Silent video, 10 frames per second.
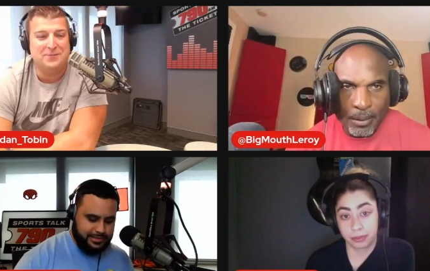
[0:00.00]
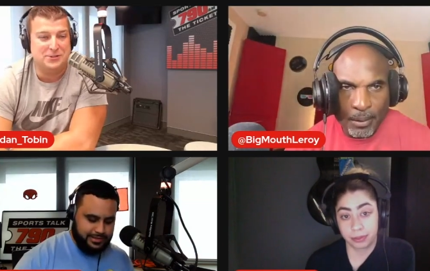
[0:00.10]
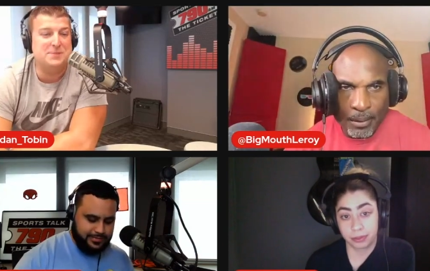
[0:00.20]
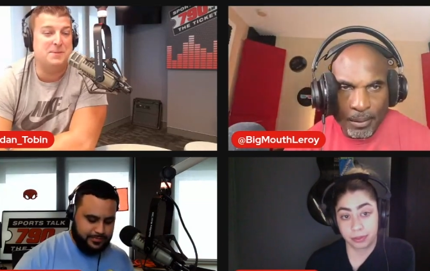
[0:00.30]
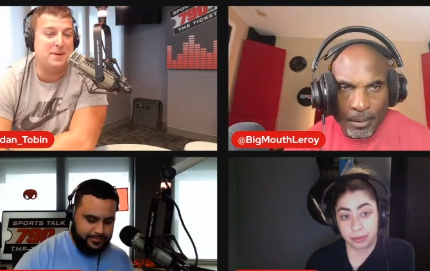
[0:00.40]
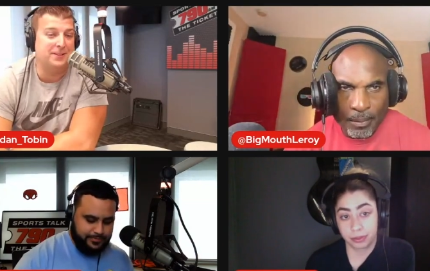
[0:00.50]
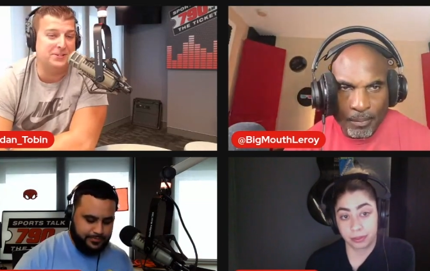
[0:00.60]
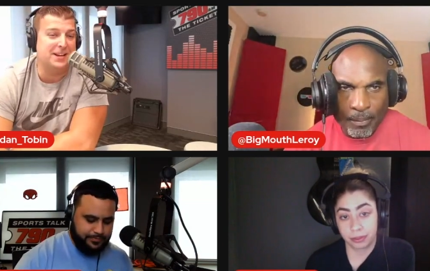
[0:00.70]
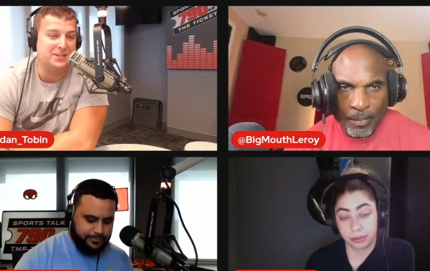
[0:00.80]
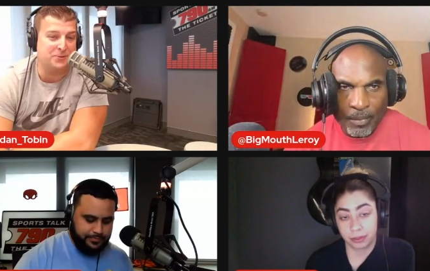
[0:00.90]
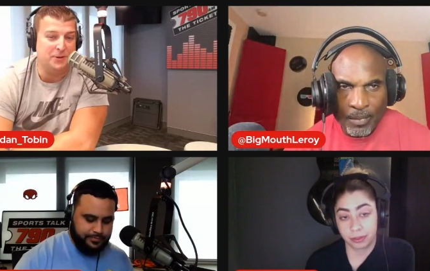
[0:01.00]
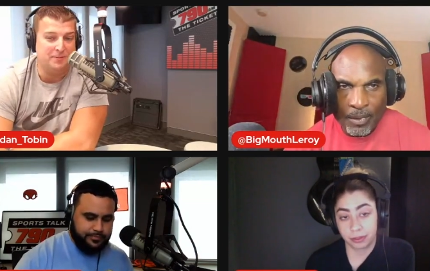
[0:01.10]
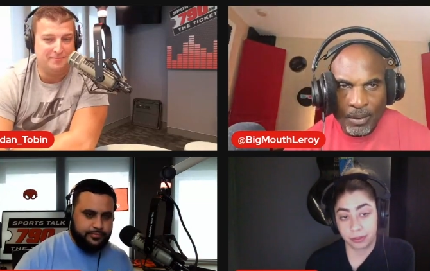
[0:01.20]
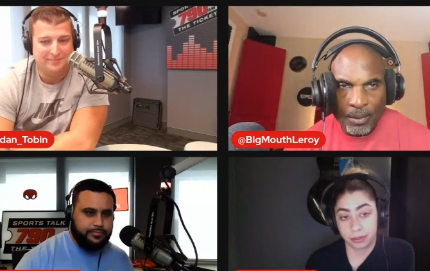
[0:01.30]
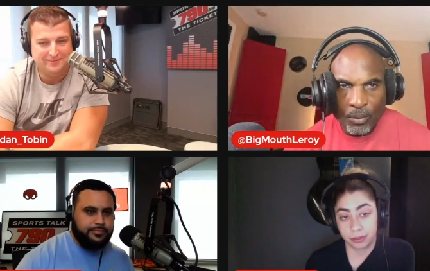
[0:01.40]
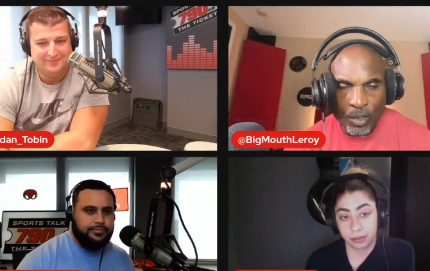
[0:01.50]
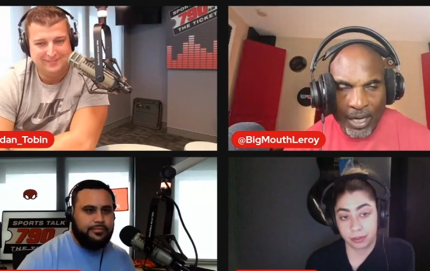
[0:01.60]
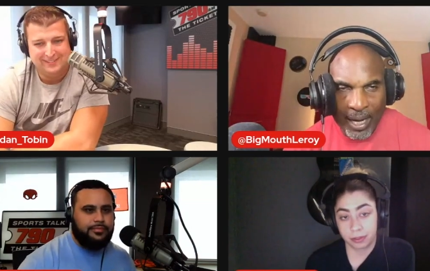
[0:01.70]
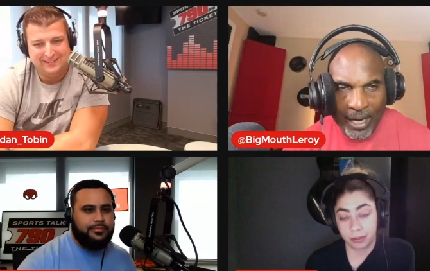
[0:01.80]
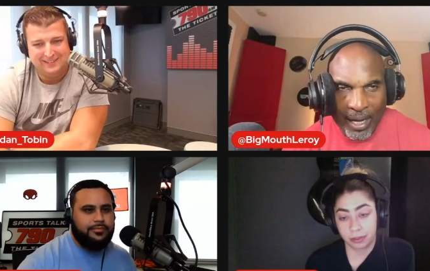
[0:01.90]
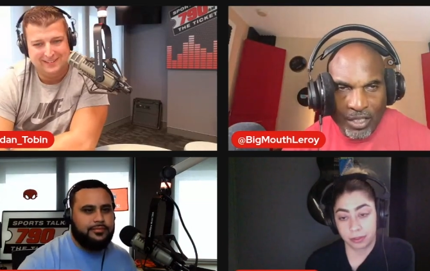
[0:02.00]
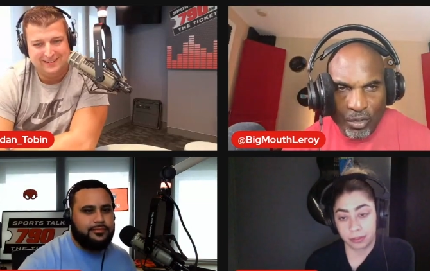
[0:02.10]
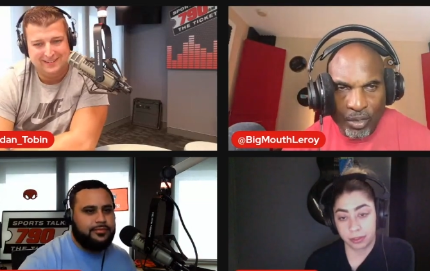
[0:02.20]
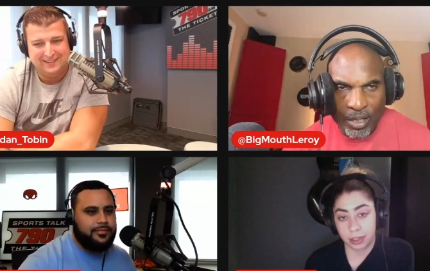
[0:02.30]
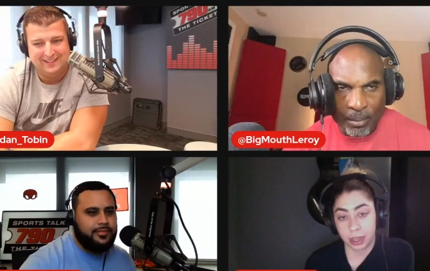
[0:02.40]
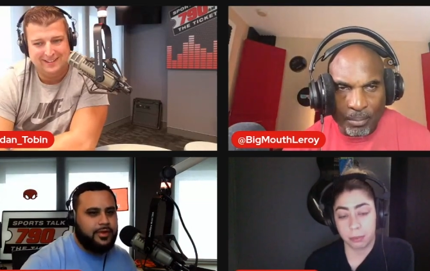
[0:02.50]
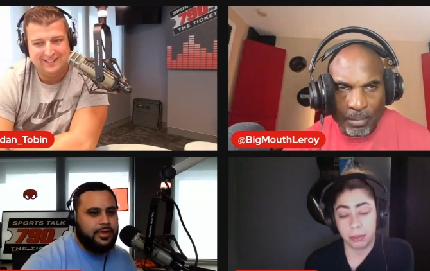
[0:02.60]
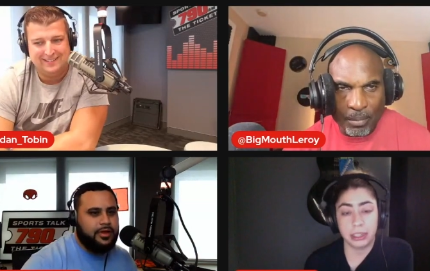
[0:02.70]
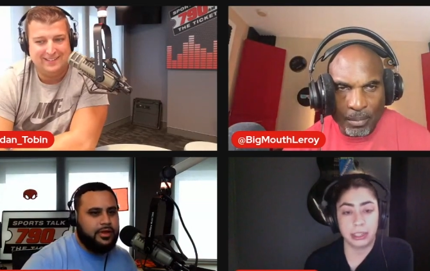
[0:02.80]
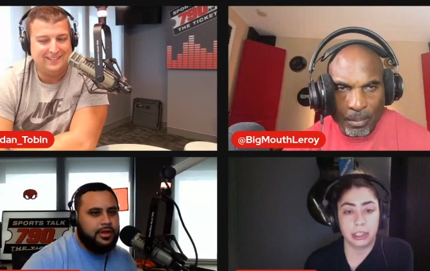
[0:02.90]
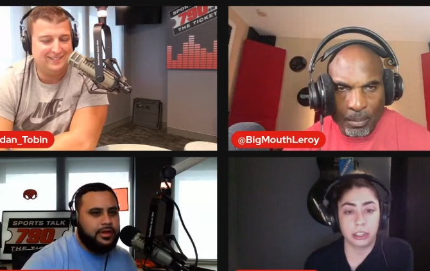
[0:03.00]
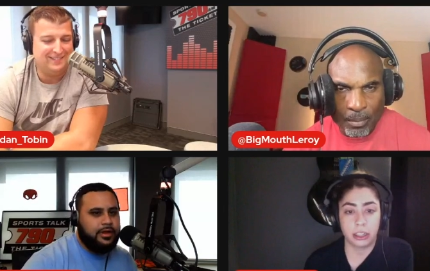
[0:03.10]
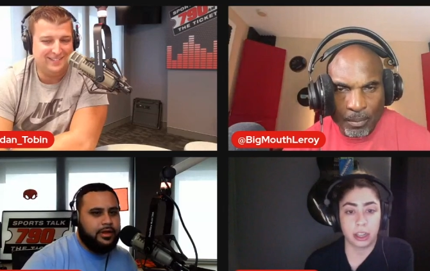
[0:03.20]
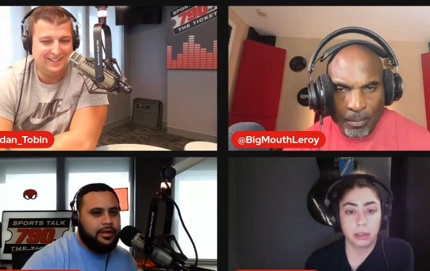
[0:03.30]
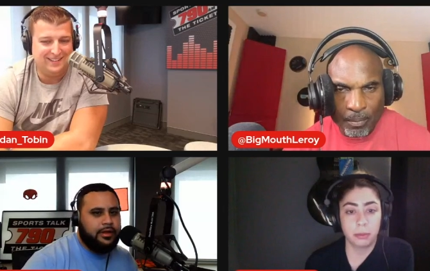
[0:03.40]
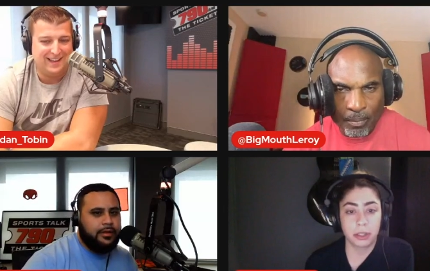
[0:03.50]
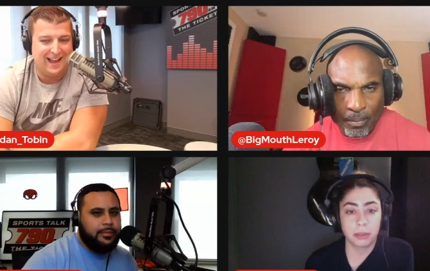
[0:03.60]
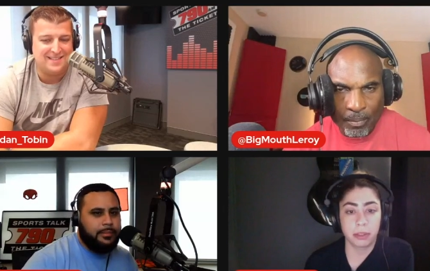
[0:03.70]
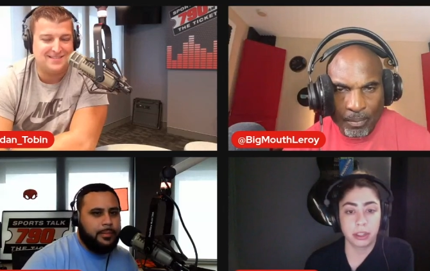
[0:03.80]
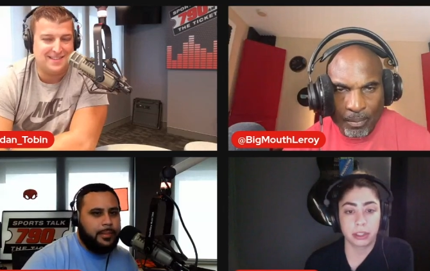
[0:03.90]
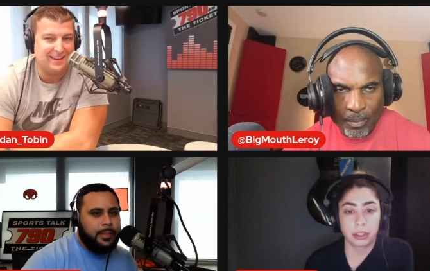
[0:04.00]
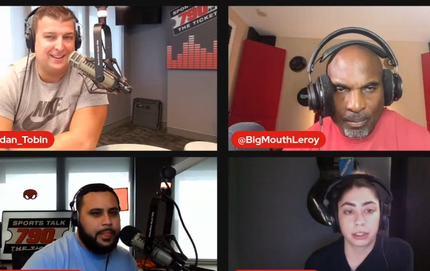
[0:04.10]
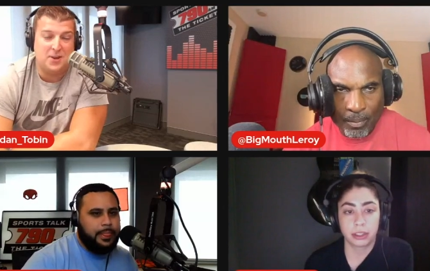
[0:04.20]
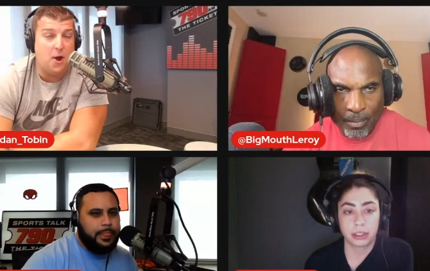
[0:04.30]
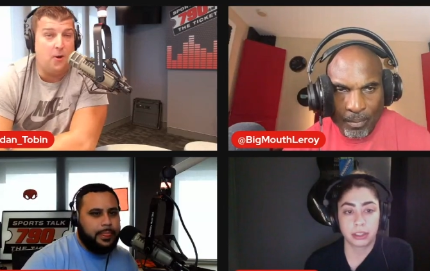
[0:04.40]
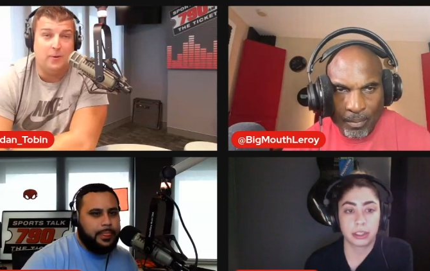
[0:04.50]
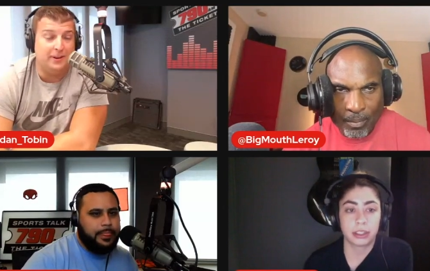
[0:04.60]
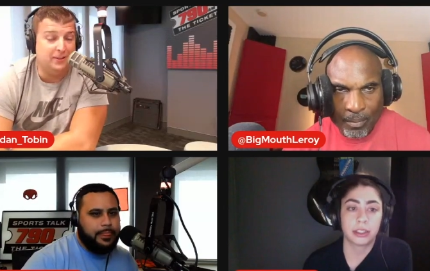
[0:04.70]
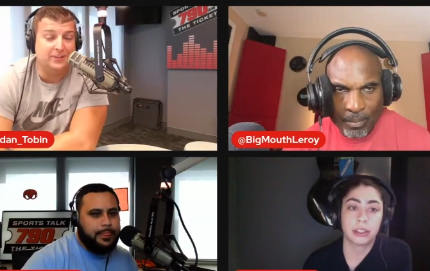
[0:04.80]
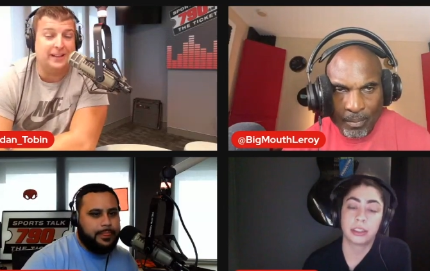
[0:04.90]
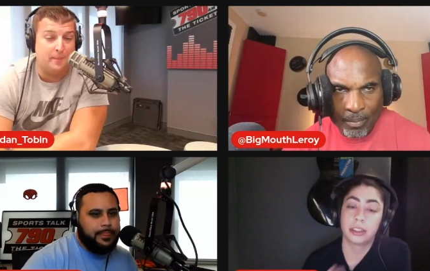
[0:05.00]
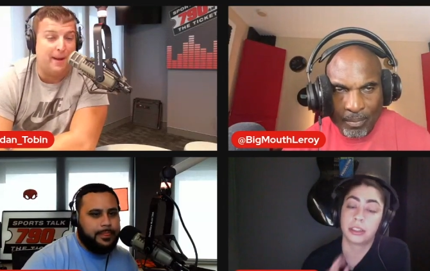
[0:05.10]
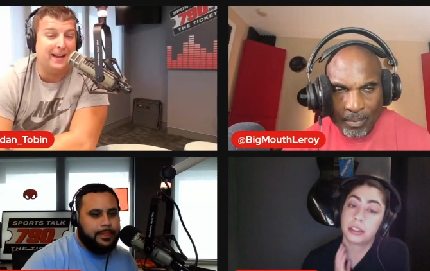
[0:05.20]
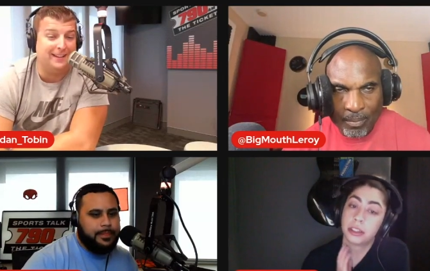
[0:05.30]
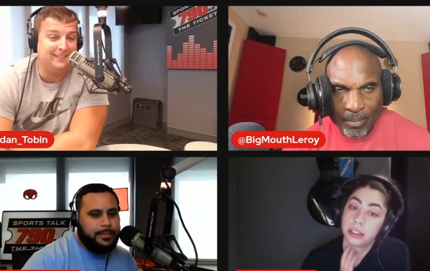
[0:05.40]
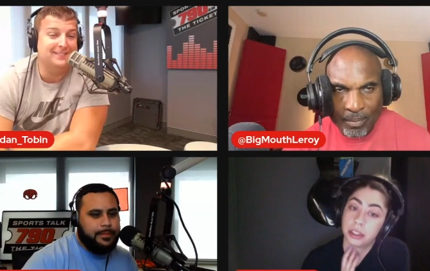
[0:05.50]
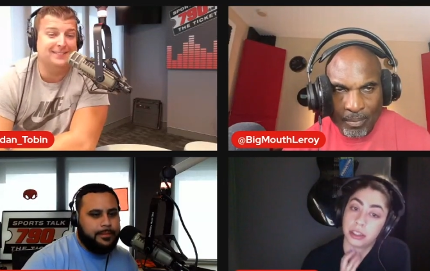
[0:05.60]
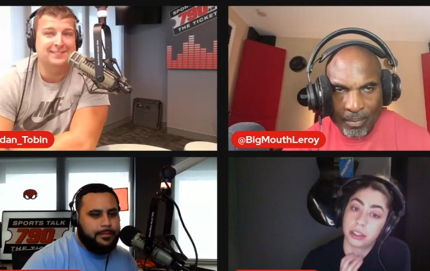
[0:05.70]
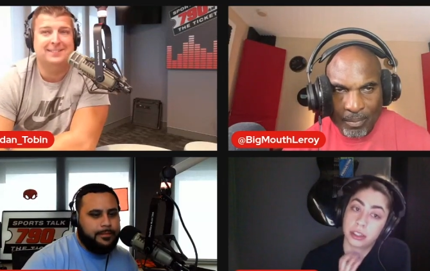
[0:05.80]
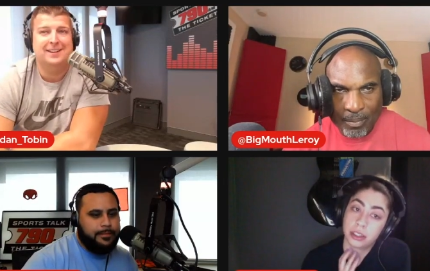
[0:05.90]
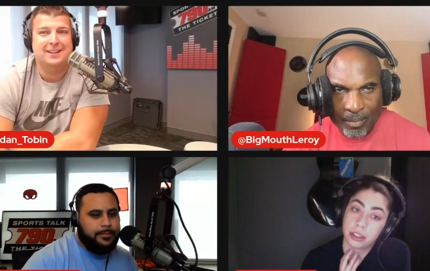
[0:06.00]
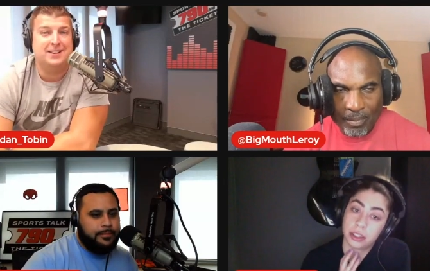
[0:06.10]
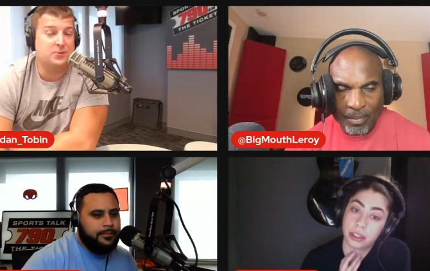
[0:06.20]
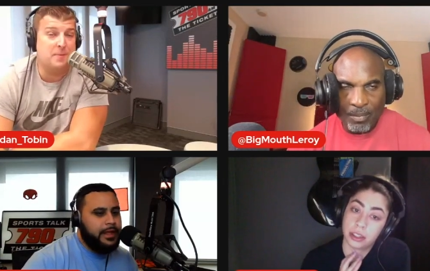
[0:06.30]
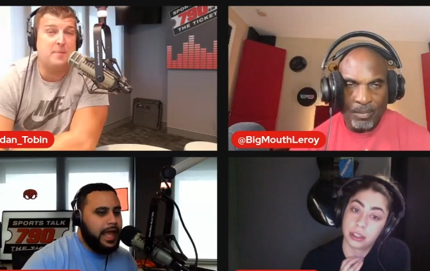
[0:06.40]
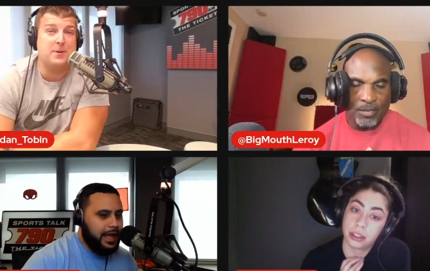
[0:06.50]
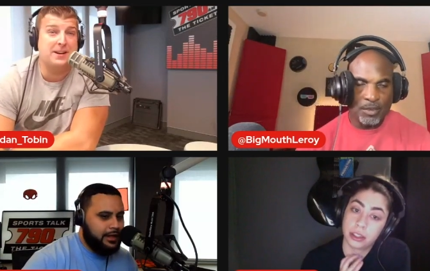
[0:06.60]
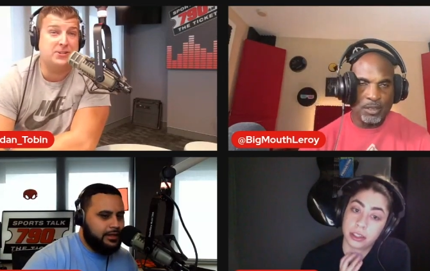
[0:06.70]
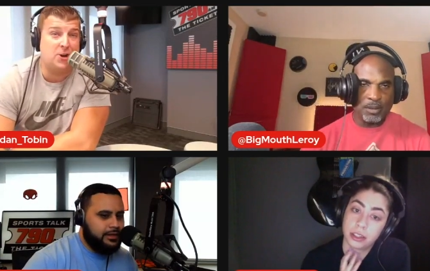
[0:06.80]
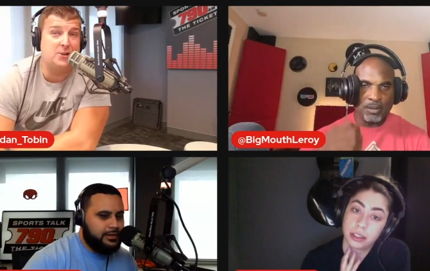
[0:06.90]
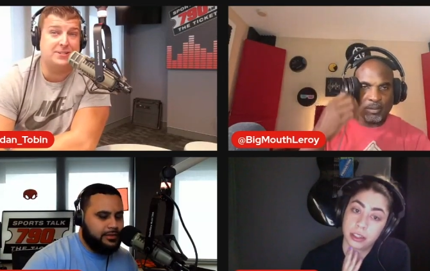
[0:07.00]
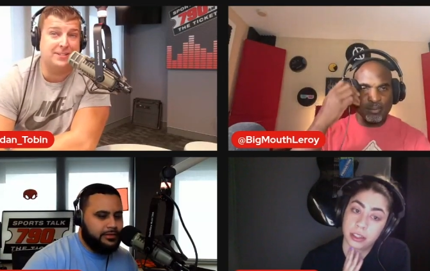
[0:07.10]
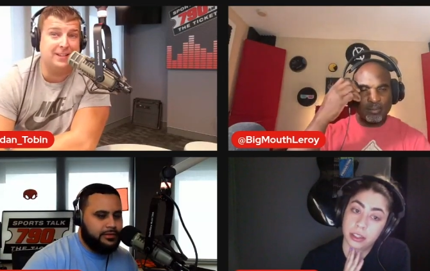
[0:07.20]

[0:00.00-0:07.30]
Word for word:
Speaker 1: Jimmy Butler's ice cream.
Speaker 2: What kind of ice cream? Is it a tub or
Speaker 1: something? I think no. It looked like a pint. Because remember, yeah. he charges a